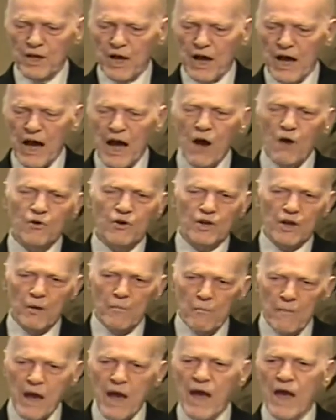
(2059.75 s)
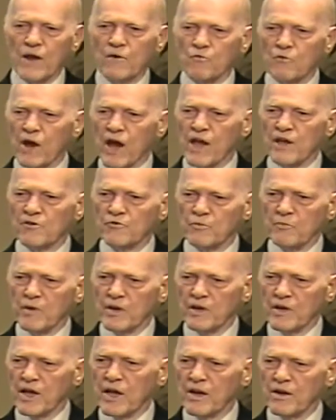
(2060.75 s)
how could a man rise from
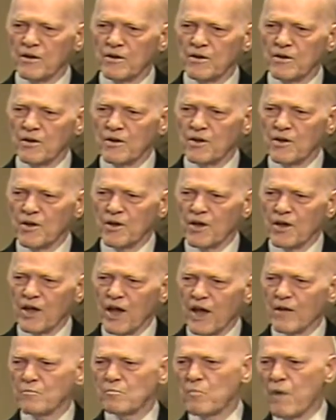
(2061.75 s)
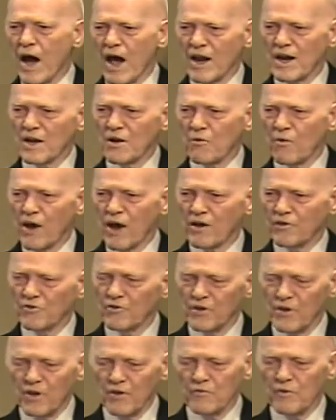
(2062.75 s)
the dead and bodily
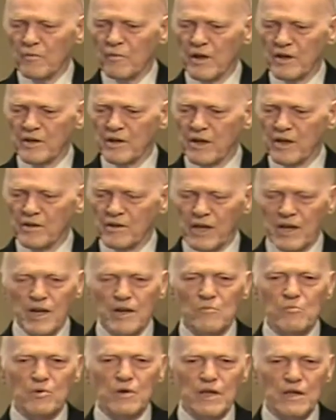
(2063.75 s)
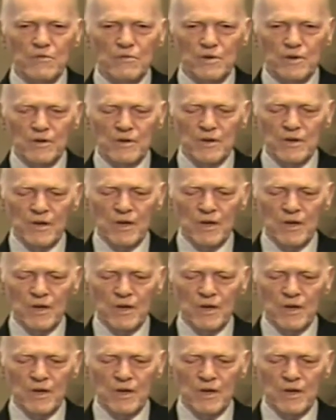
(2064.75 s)
rise from the dead? They didn't believe it.